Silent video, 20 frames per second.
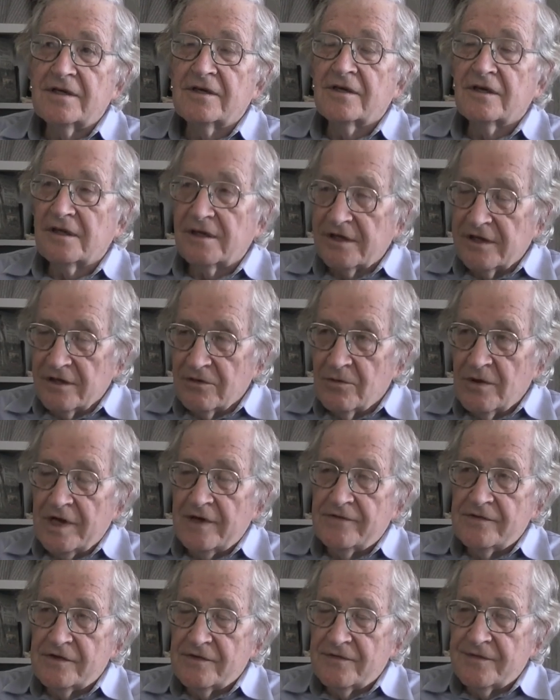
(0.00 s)
Earlier
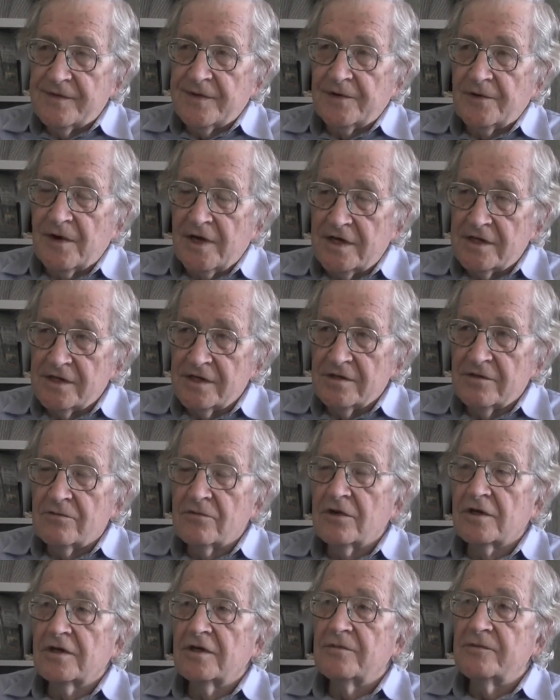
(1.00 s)
waves of
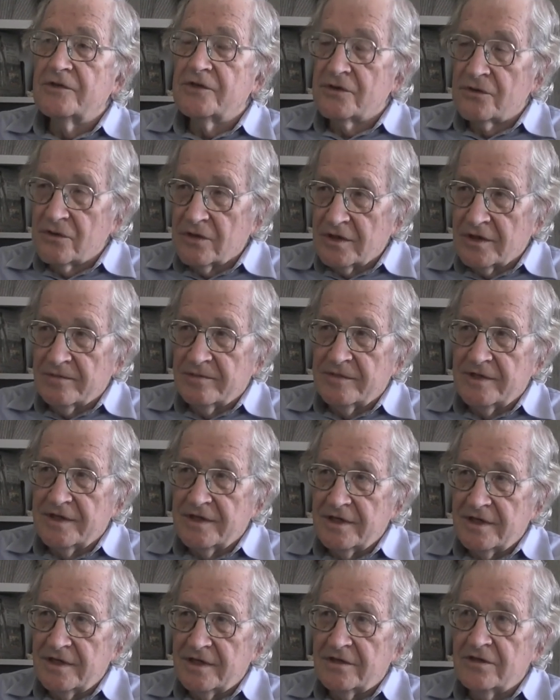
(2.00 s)
immigration were absorbed
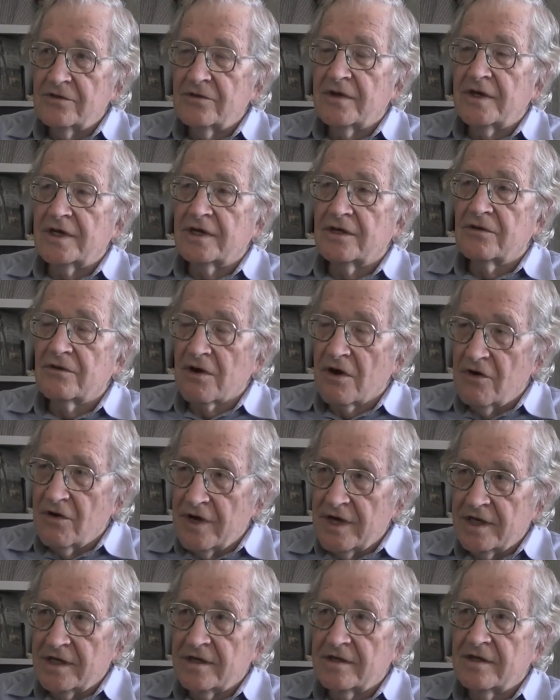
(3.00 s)
into a
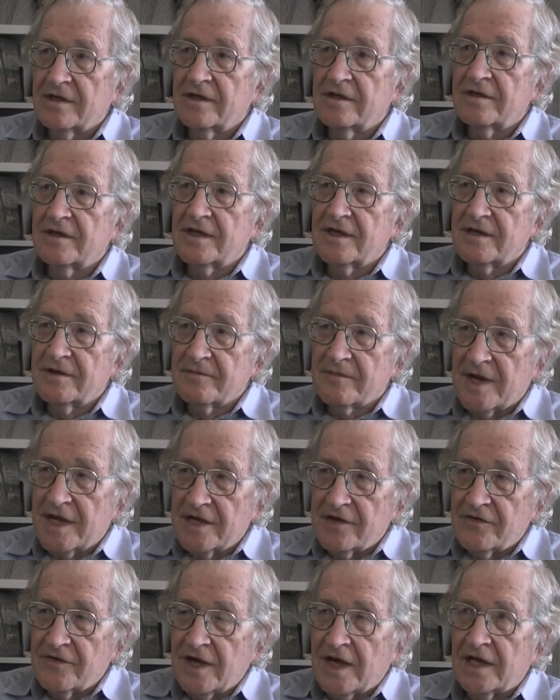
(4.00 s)
growing
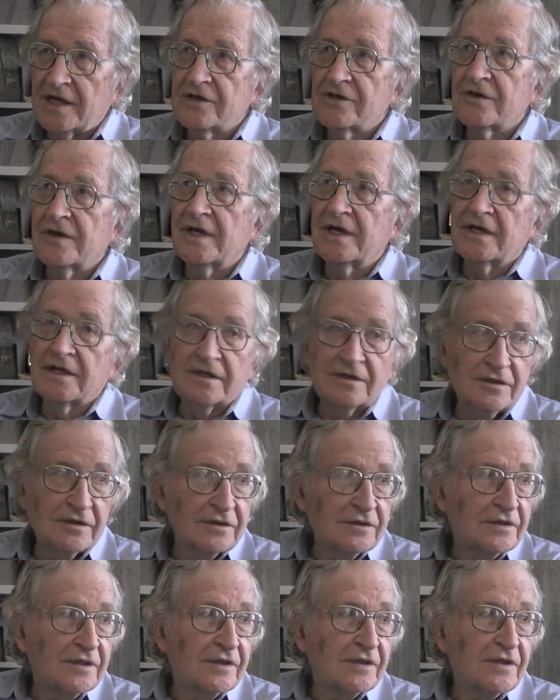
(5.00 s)
manufacturing or
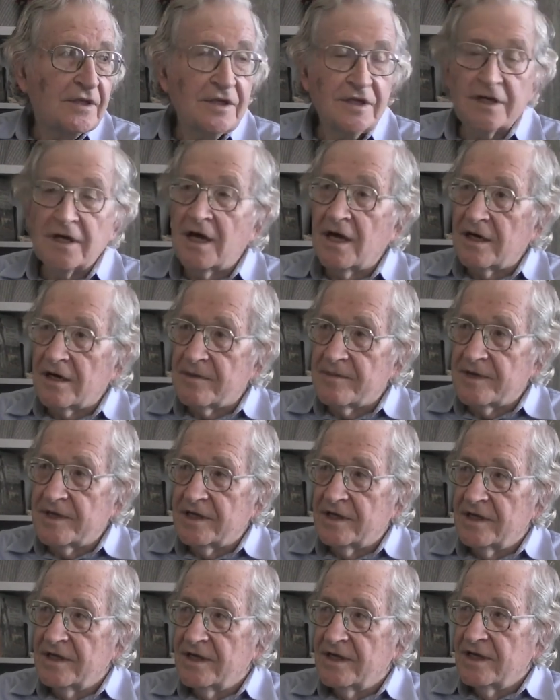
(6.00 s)

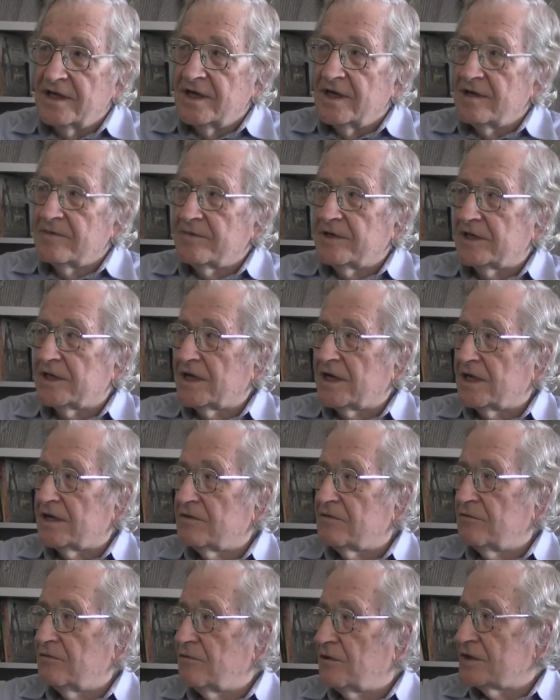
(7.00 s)
economy, but
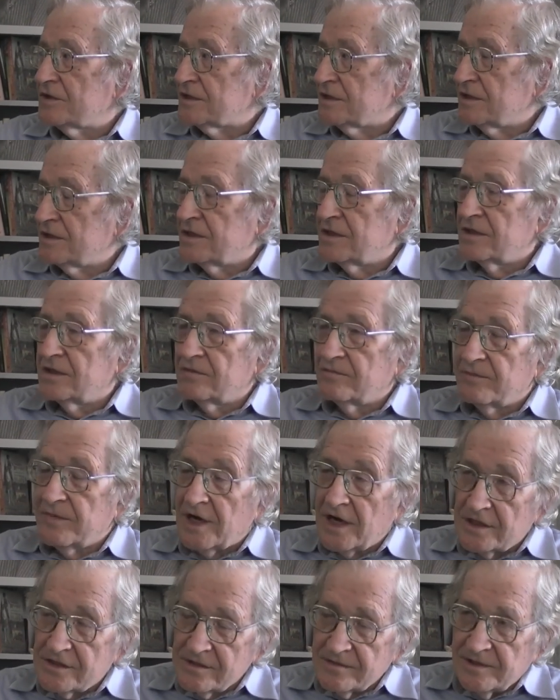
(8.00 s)
that wasn't
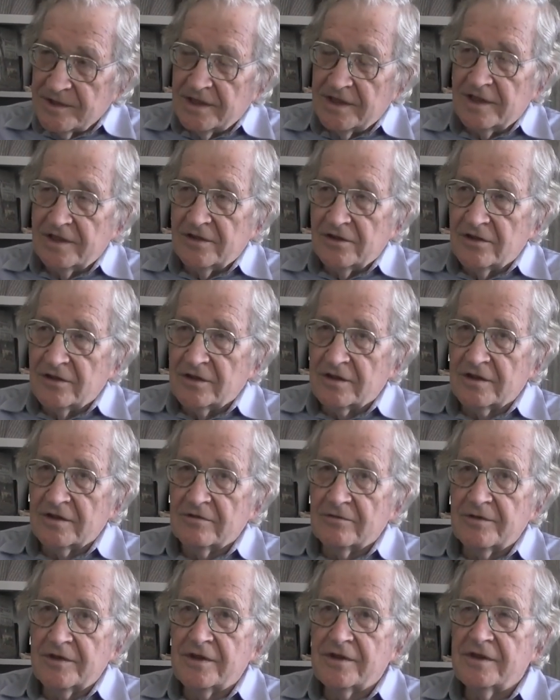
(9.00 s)
possible any
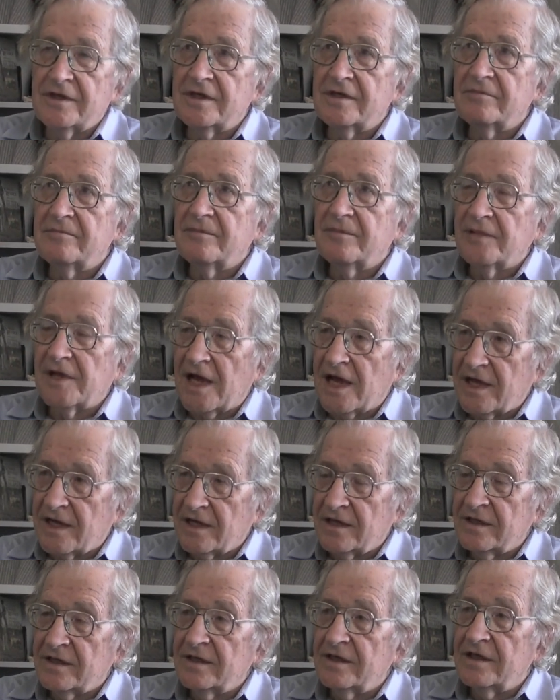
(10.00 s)
longer with the
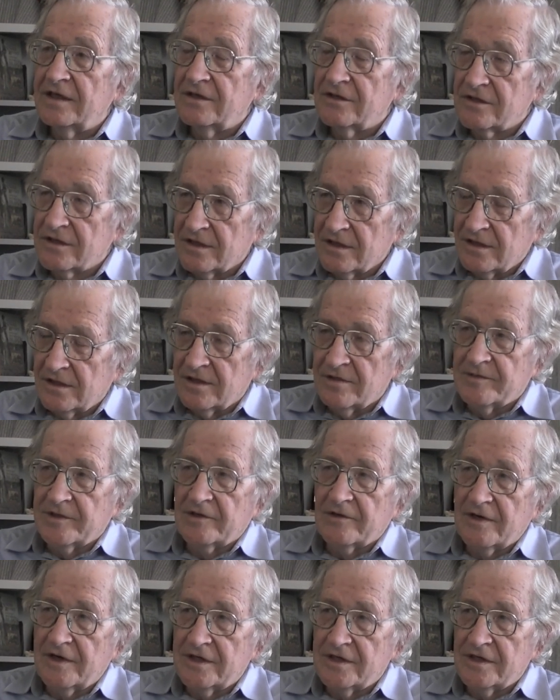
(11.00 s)
black internal
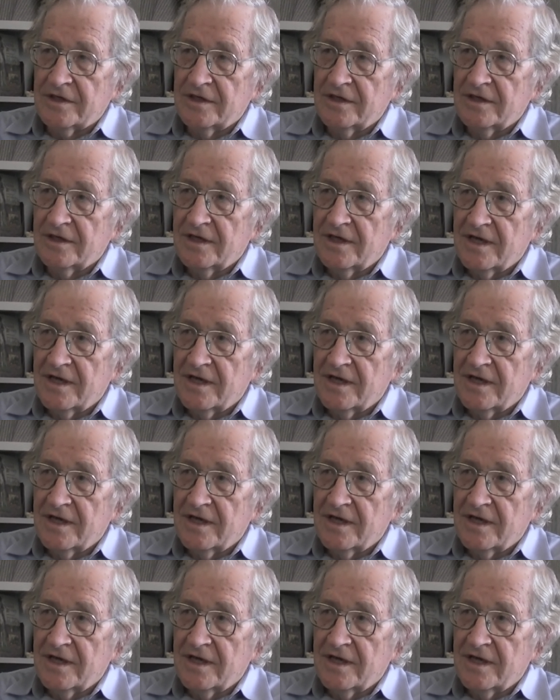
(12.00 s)
immigration.